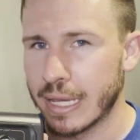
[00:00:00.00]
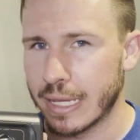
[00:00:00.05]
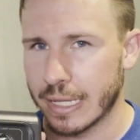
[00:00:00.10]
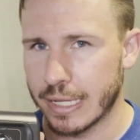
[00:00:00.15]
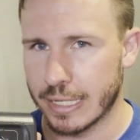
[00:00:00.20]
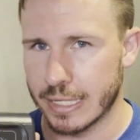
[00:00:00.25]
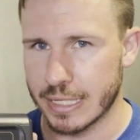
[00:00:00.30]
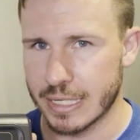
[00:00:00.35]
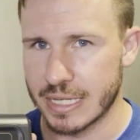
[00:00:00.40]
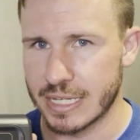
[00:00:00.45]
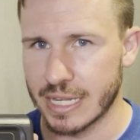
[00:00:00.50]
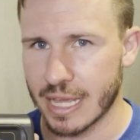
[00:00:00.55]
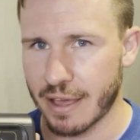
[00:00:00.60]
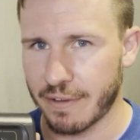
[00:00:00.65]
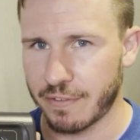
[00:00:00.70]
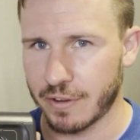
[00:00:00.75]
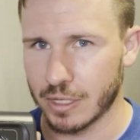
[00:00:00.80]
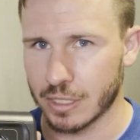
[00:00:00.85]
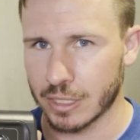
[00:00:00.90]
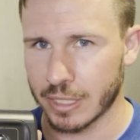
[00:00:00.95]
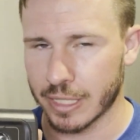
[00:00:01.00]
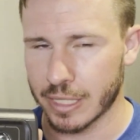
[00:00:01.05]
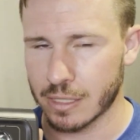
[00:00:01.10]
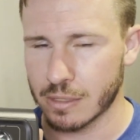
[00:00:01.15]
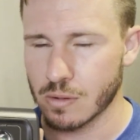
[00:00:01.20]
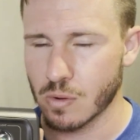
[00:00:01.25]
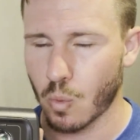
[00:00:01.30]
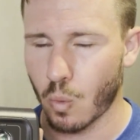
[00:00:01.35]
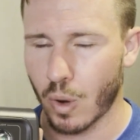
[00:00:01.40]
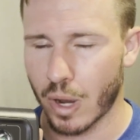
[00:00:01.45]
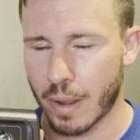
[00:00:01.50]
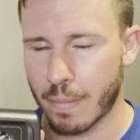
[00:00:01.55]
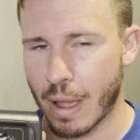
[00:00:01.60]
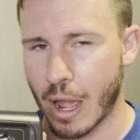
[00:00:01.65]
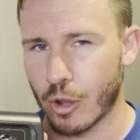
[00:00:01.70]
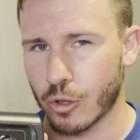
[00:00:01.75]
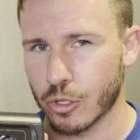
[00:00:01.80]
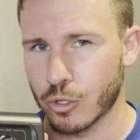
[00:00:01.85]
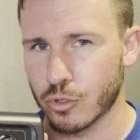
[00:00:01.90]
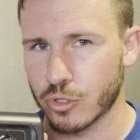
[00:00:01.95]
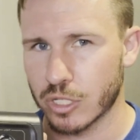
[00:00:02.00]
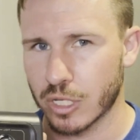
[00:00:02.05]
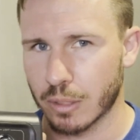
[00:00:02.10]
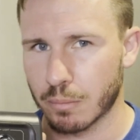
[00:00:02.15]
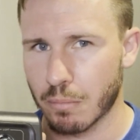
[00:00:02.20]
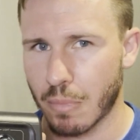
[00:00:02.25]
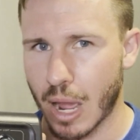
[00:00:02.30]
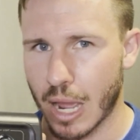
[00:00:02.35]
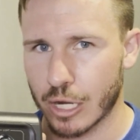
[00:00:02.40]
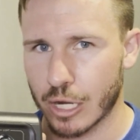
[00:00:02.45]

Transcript: indefinitely when I'm out using my